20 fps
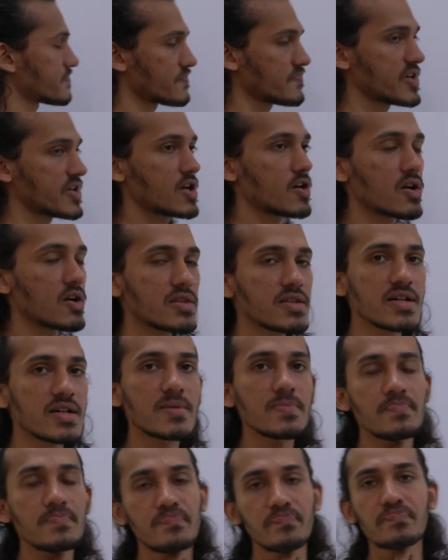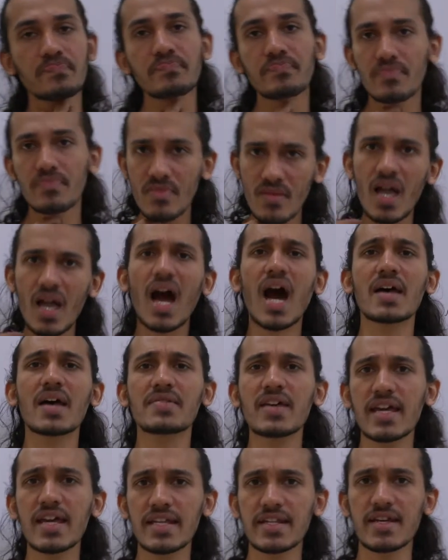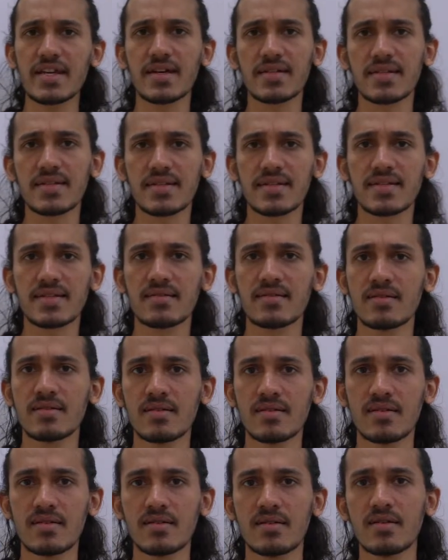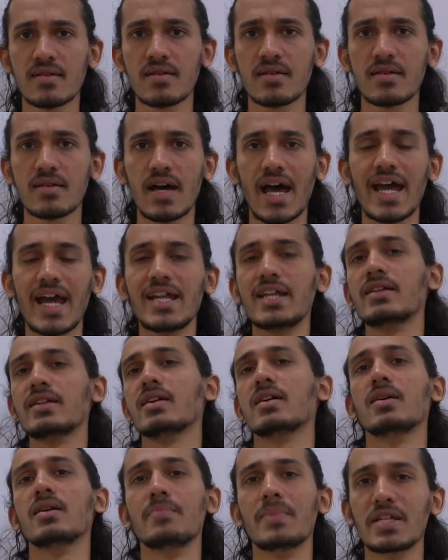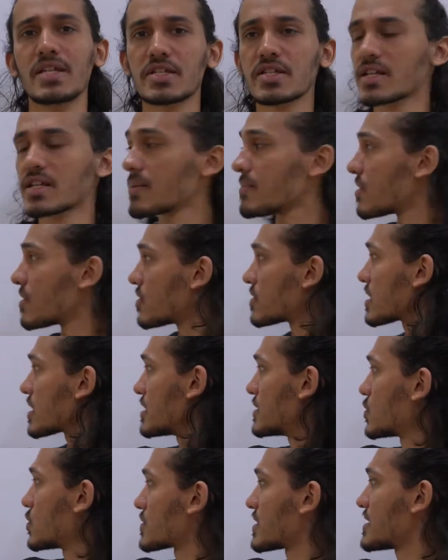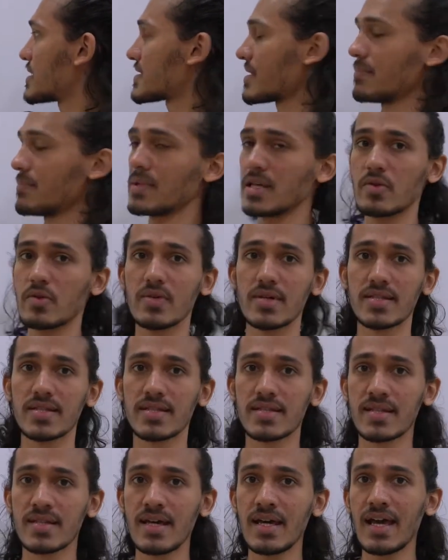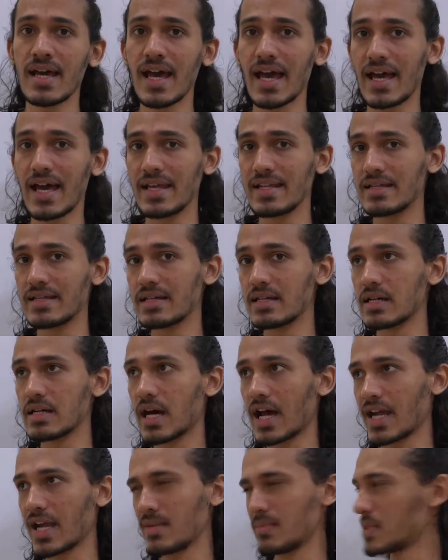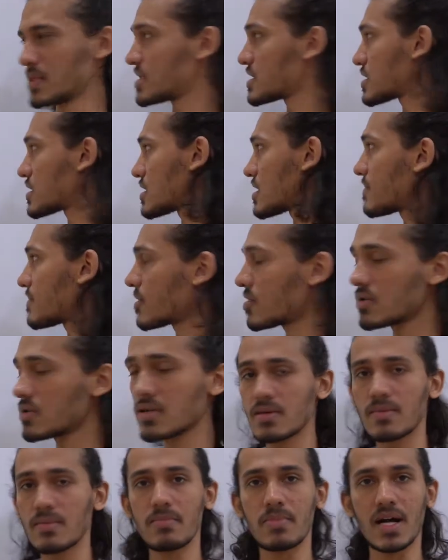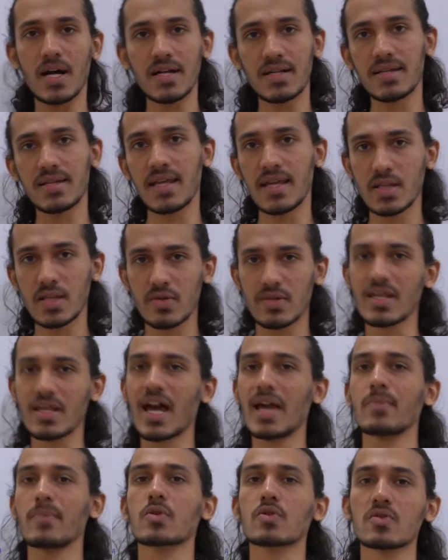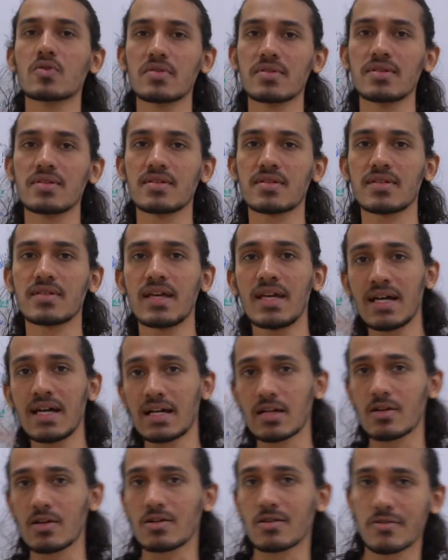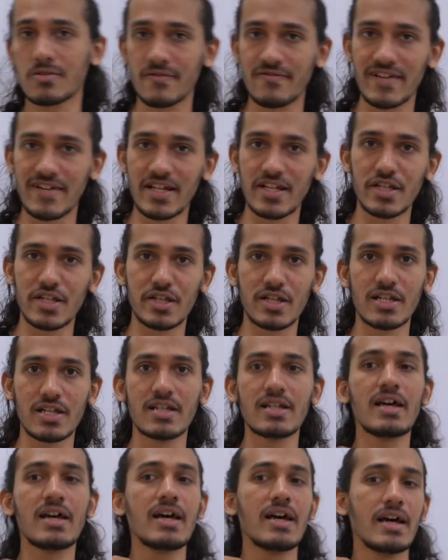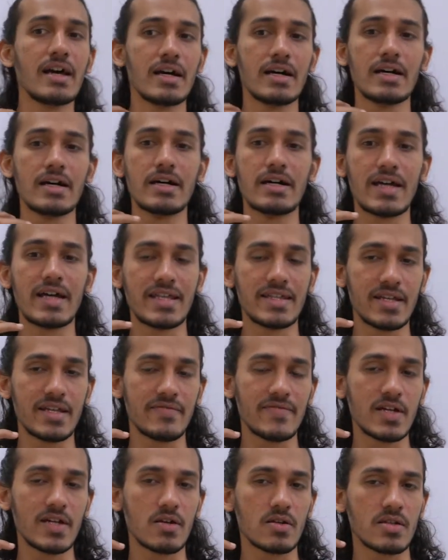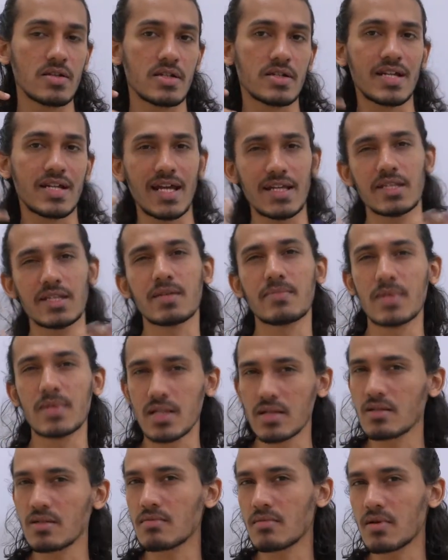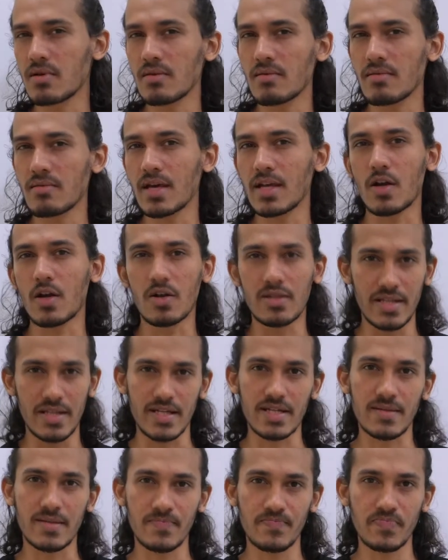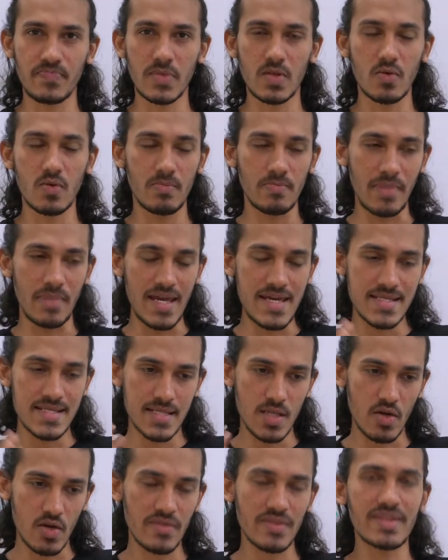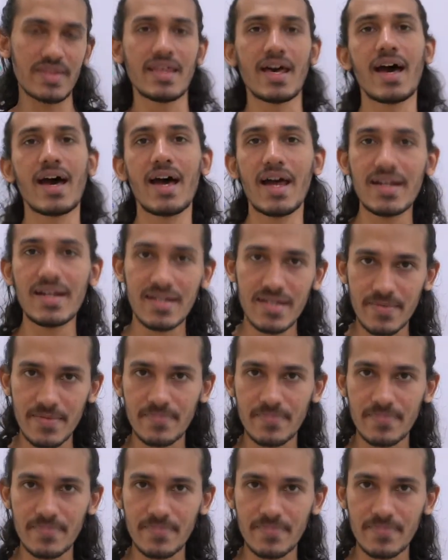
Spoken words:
we got the other areas. I had mentioned about nucleus ambiguous, and I had mentioned about parts next to the hypoglossus, glossopharyngeal, and then we got the trigeminal and all that. So based on that,